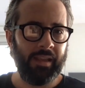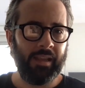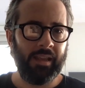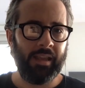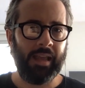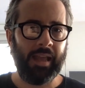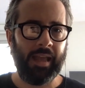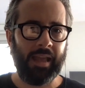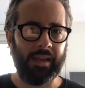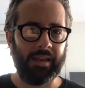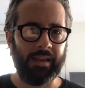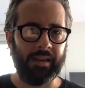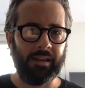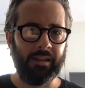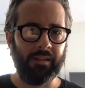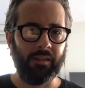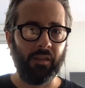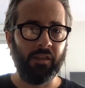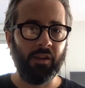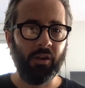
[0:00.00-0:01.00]
And
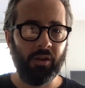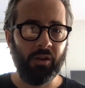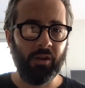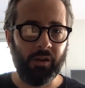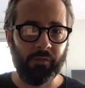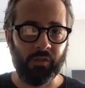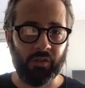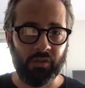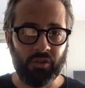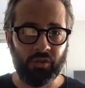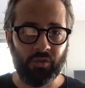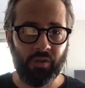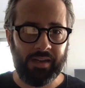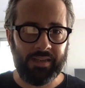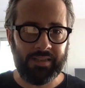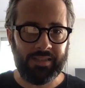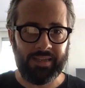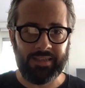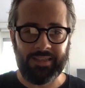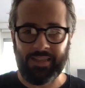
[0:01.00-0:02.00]
the theory of
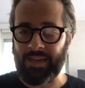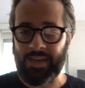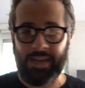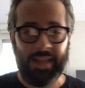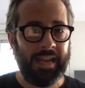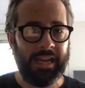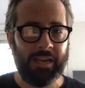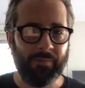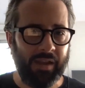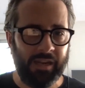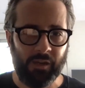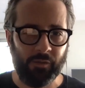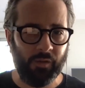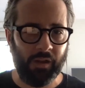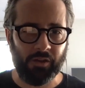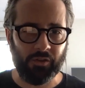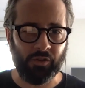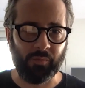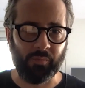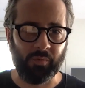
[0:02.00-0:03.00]
constraints says that in any
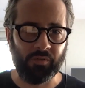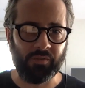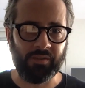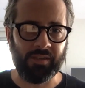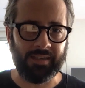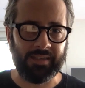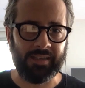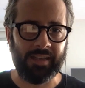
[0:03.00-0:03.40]
manufacturing process